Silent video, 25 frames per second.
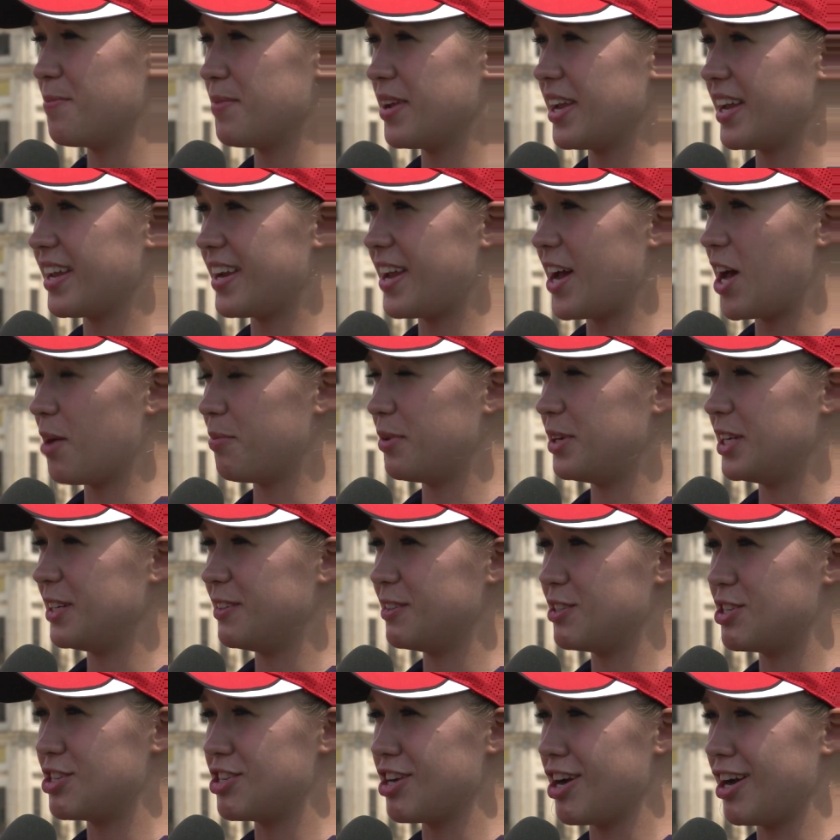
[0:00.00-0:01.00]
me and
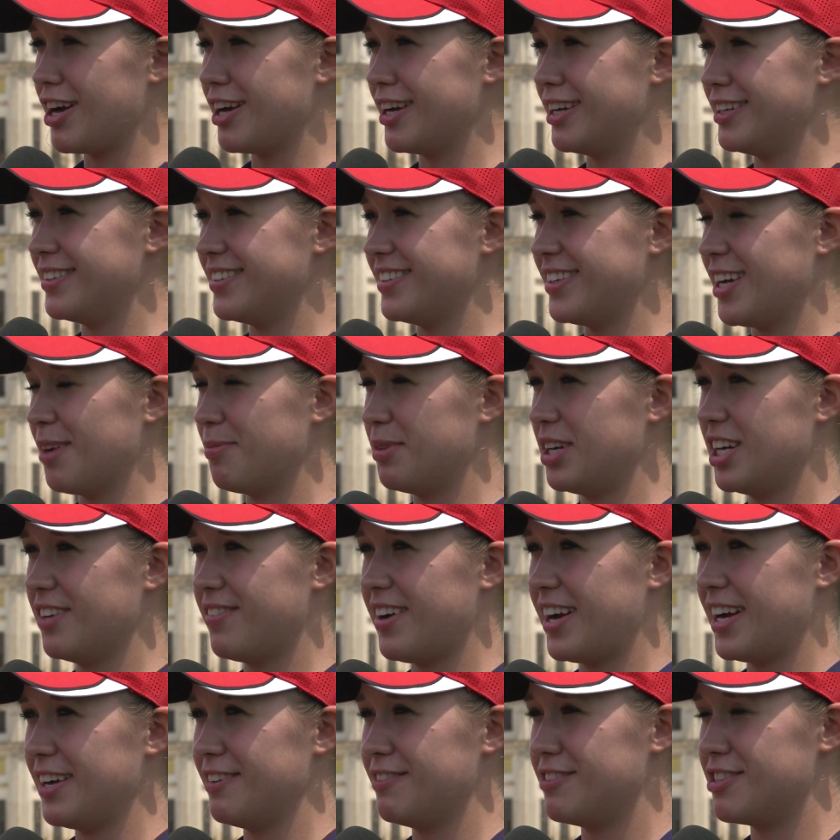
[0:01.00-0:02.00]
Albanov shot, Albanov
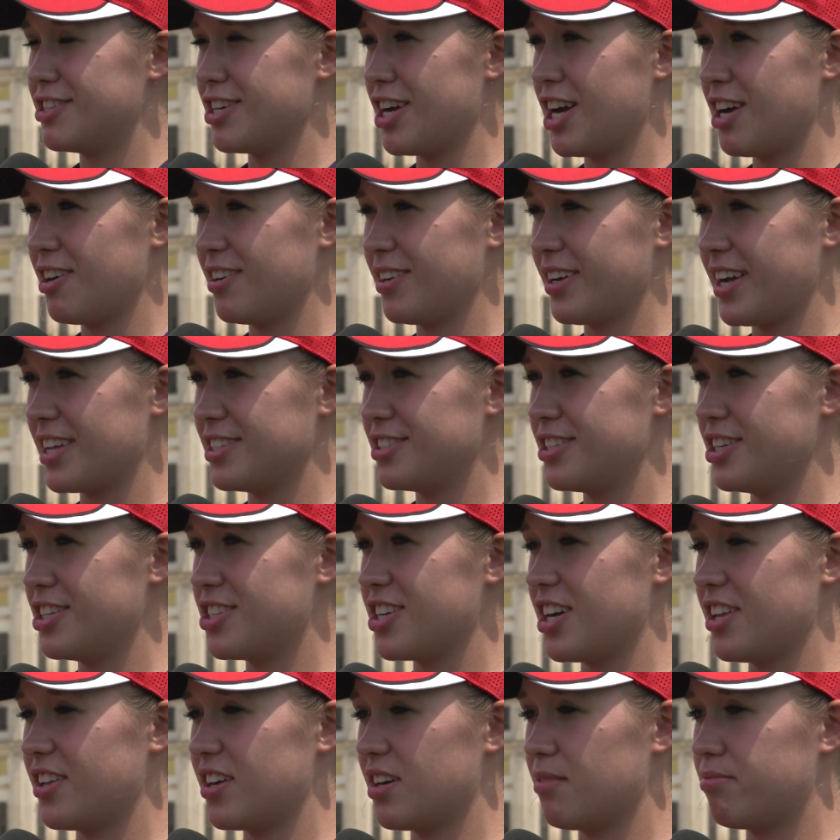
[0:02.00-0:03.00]
I've shot against
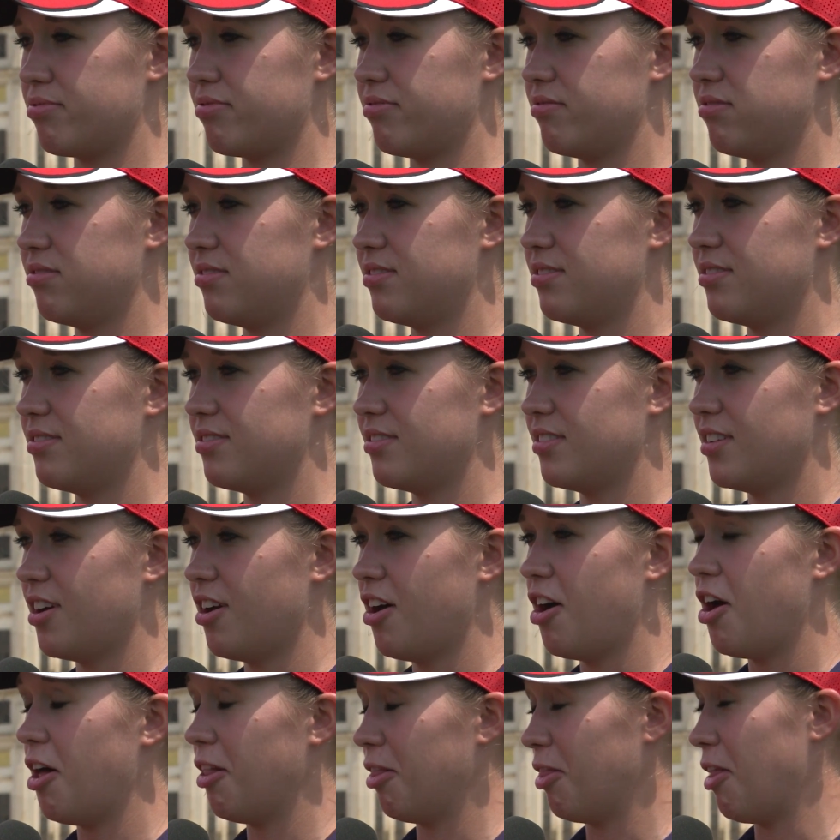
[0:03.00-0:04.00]
each other
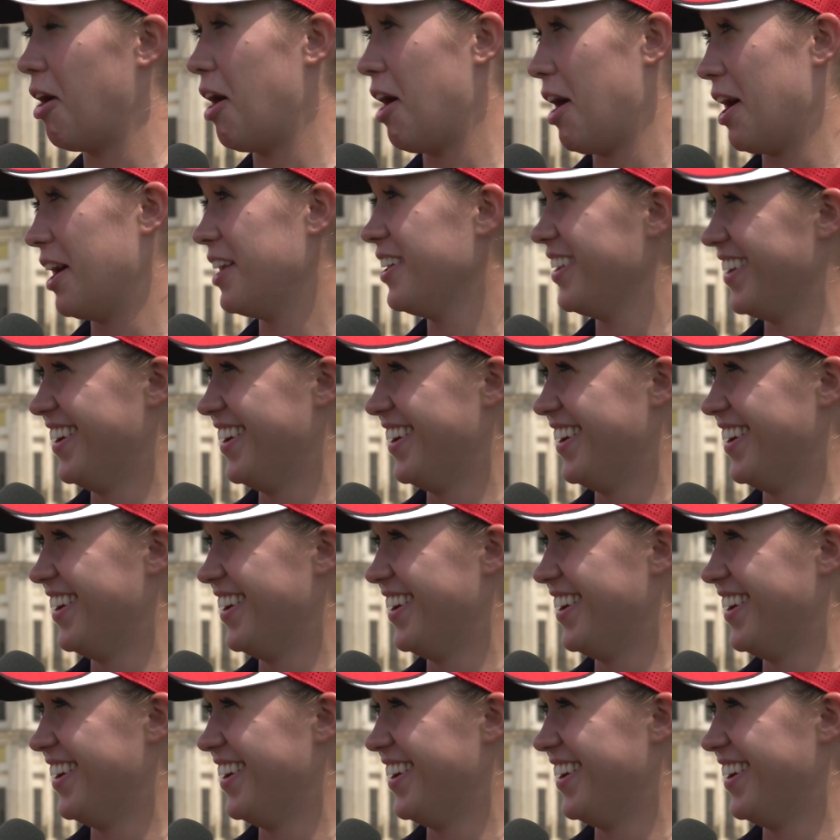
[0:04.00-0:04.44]
a lot.